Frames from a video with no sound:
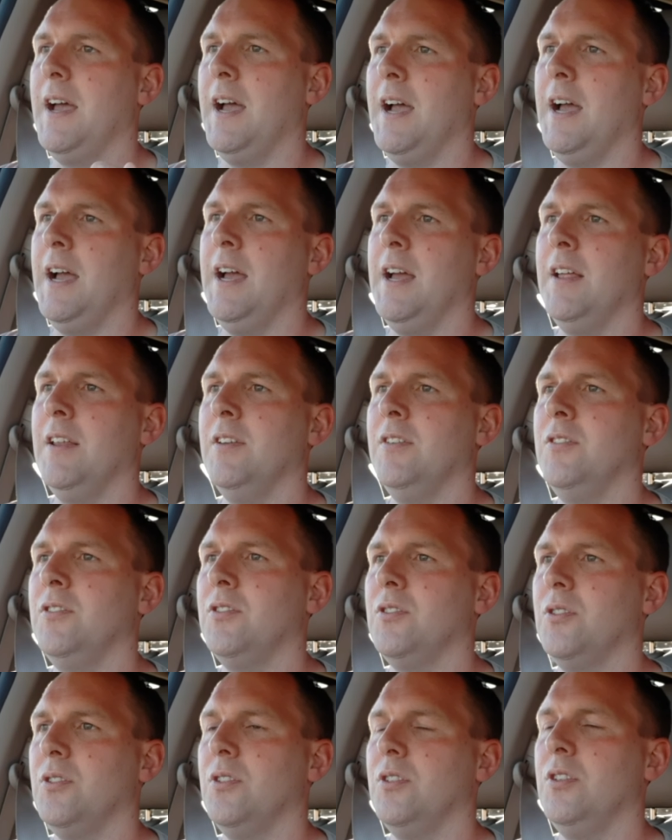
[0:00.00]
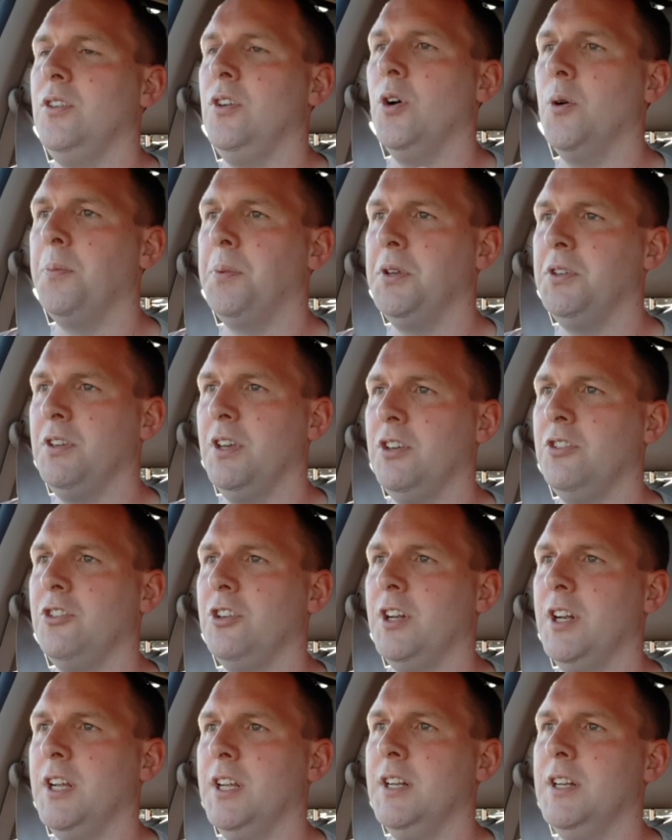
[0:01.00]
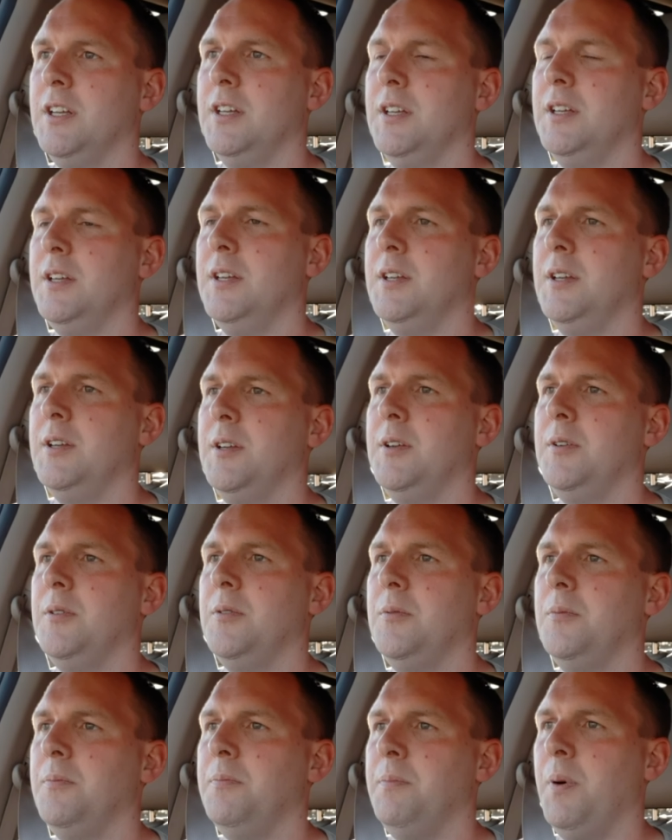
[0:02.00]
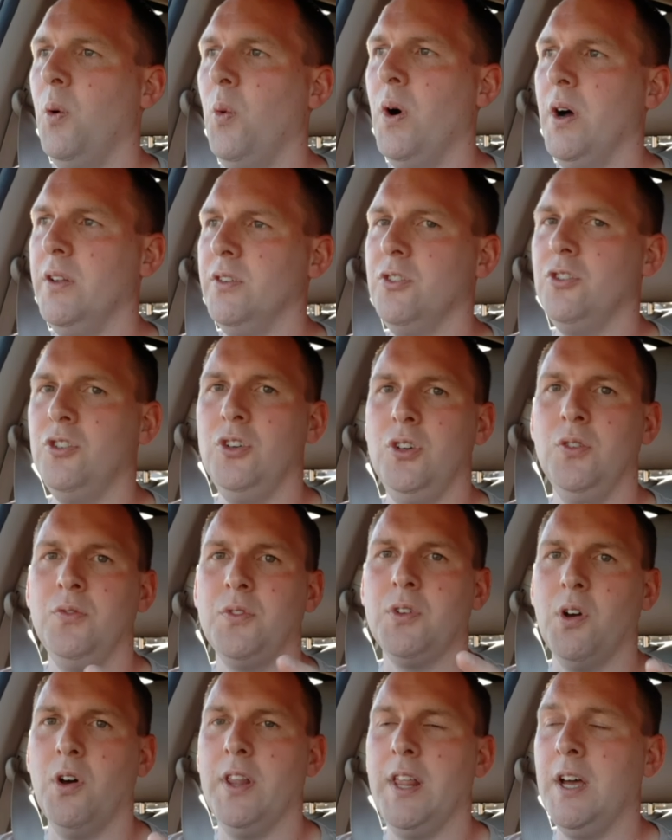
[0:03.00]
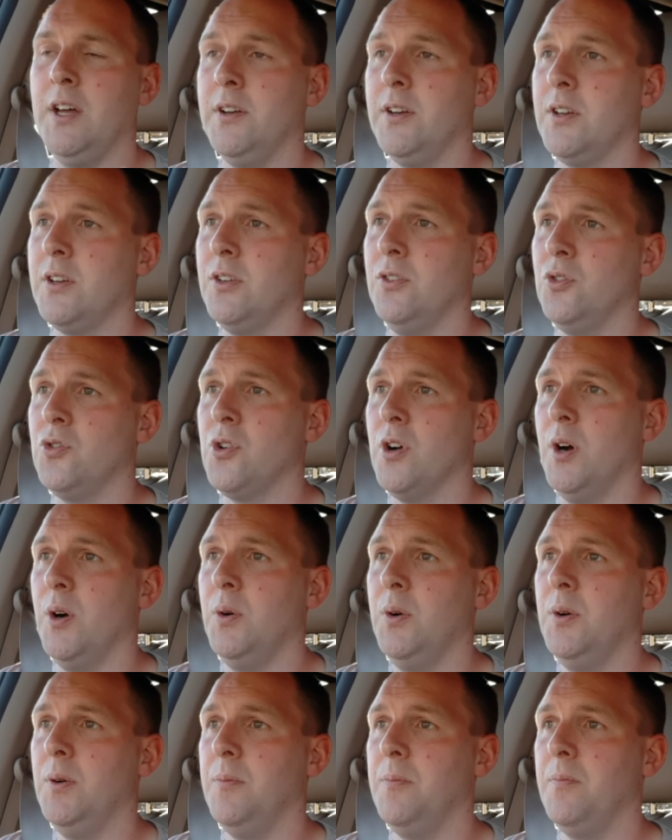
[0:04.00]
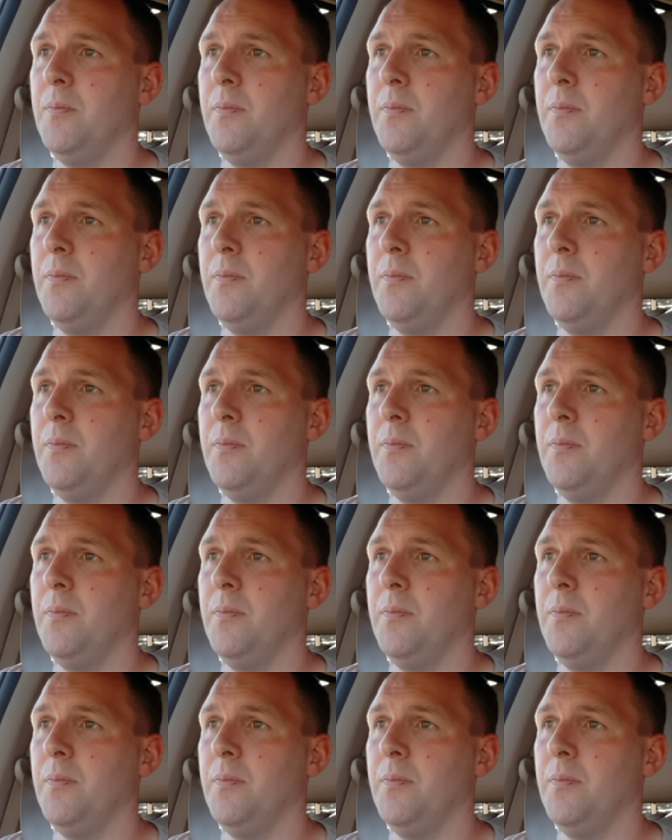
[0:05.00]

and your positioning, but once you've got that under control,